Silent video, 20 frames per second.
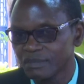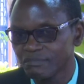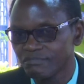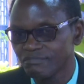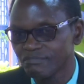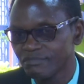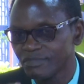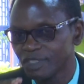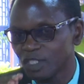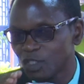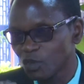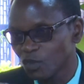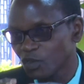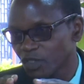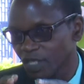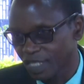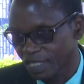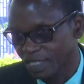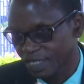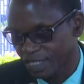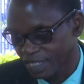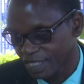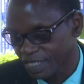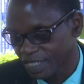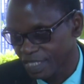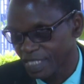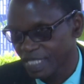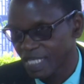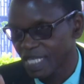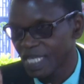I learned a lot
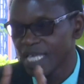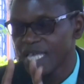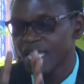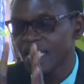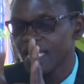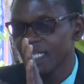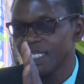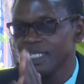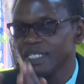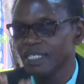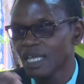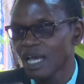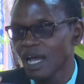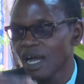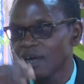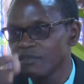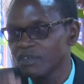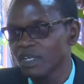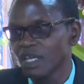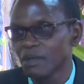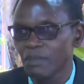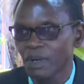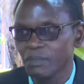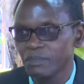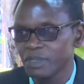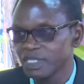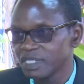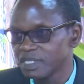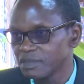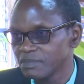about
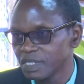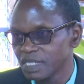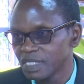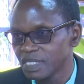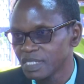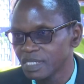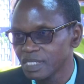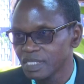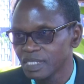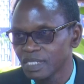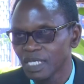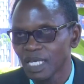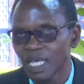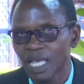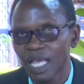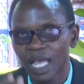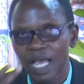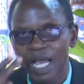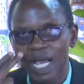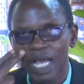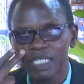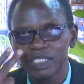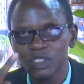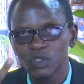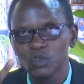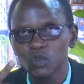Adventist teaching, about